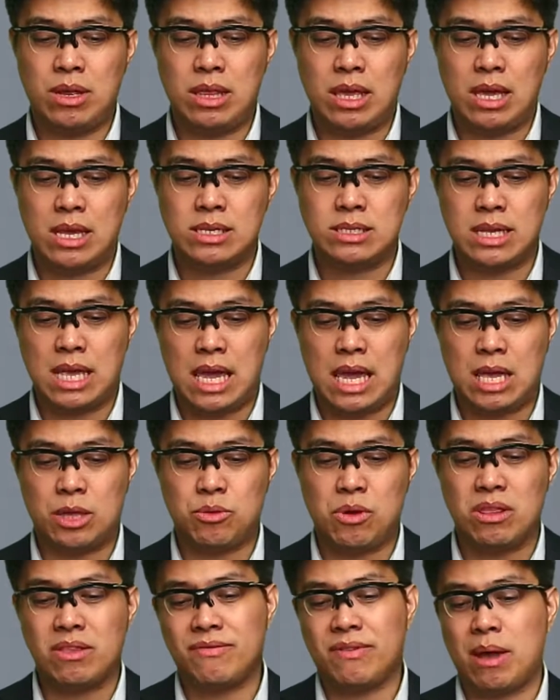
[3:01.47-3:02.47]
is a
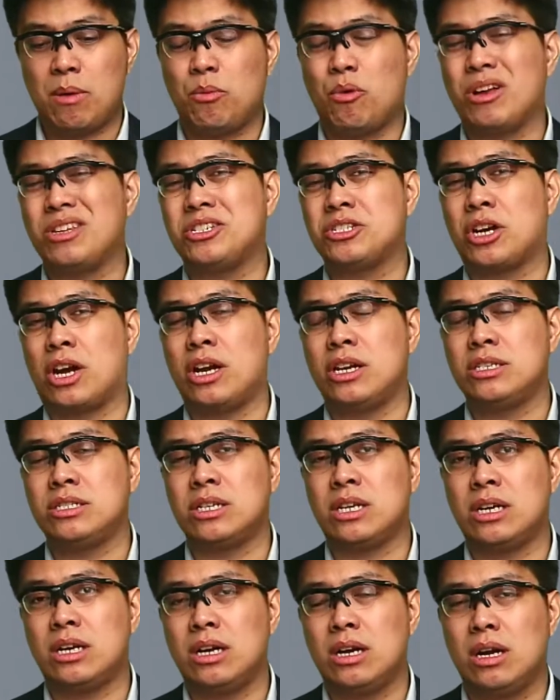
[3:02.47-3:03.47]
25-watt
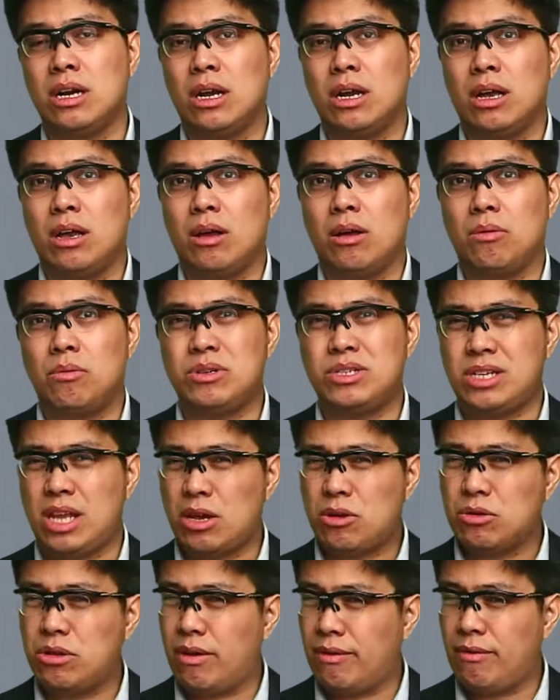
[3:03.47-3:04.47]
charger, which they
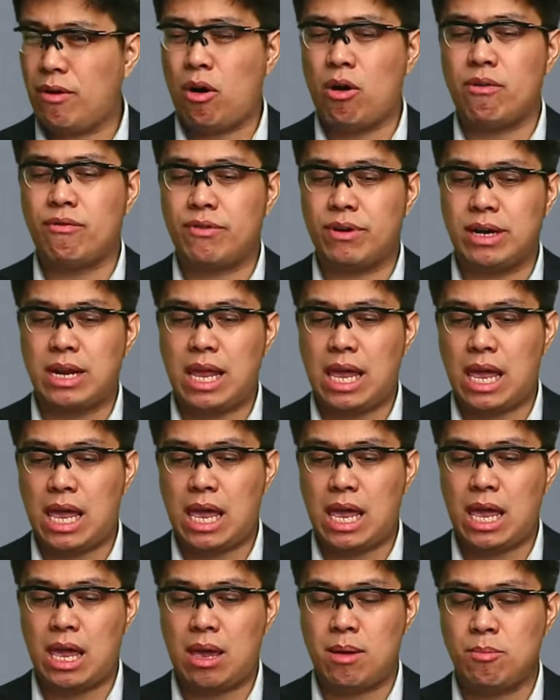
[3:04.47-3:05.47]
could have offered
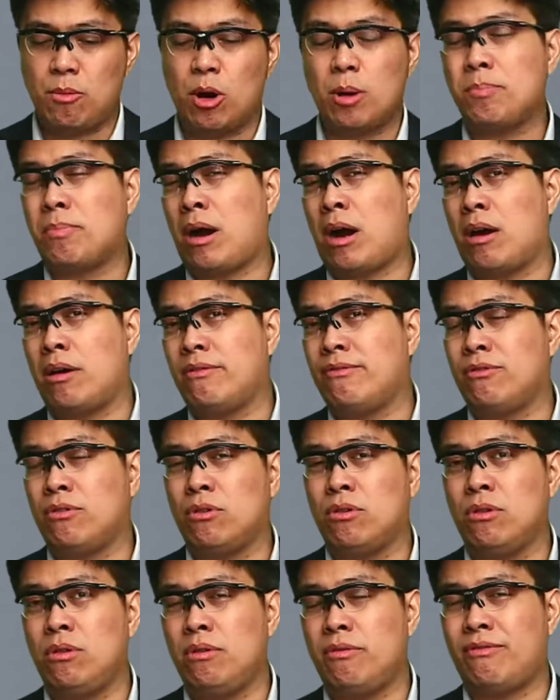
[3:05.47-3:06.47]
a more
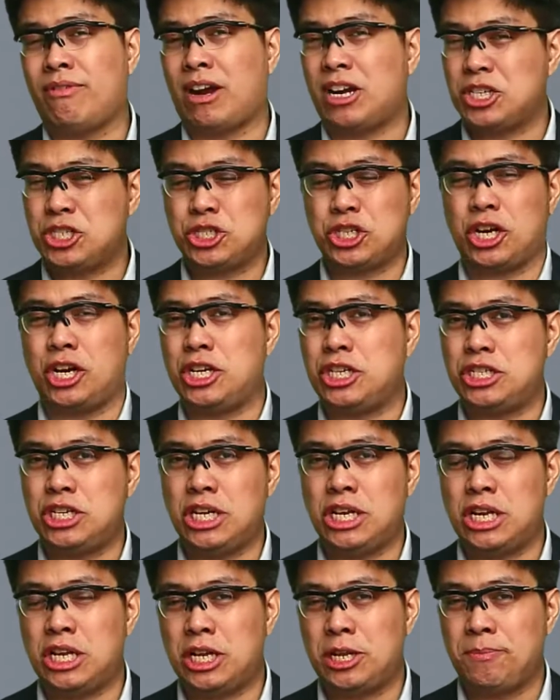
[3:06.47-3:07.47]
powerful fast
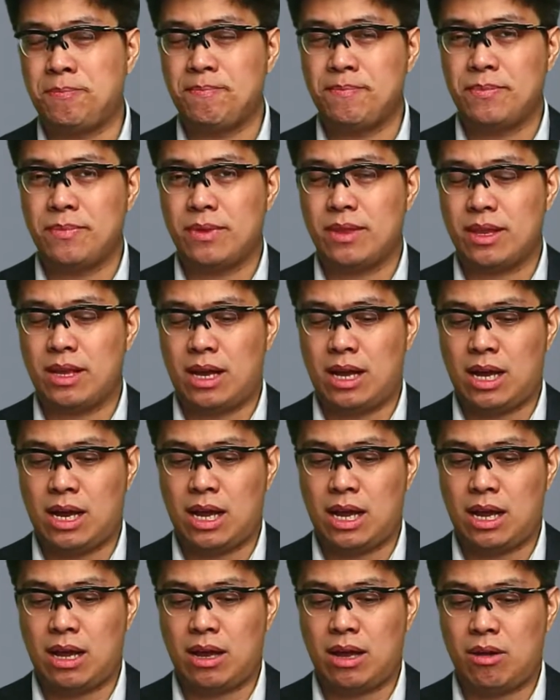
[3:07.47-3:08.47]
charging
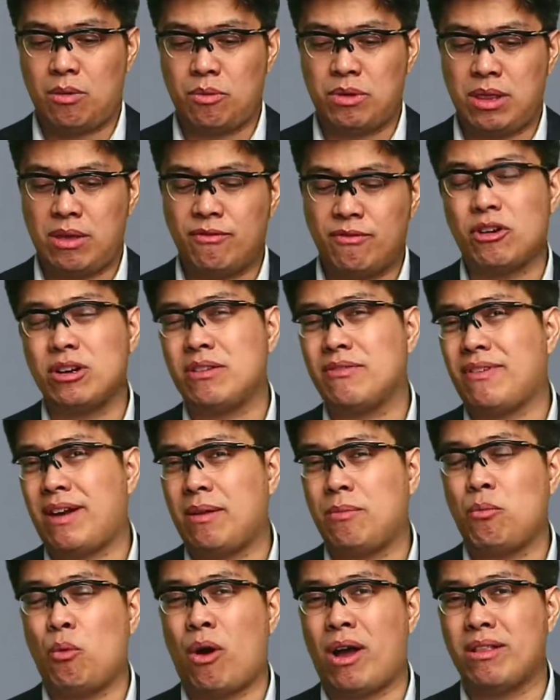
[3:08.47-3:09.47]
with a
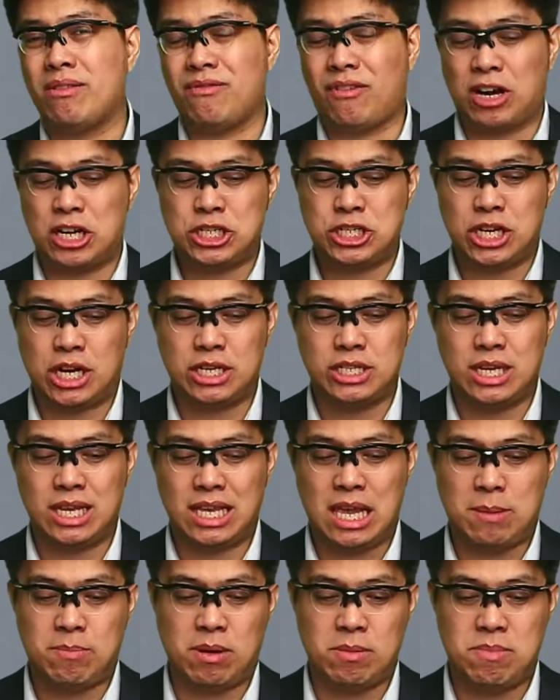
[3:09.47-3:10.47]
45-watt fast charging
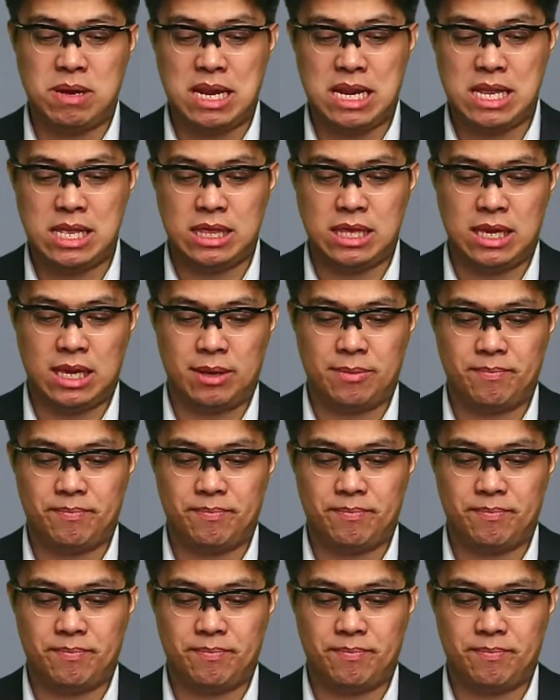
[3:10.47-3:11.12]
capability.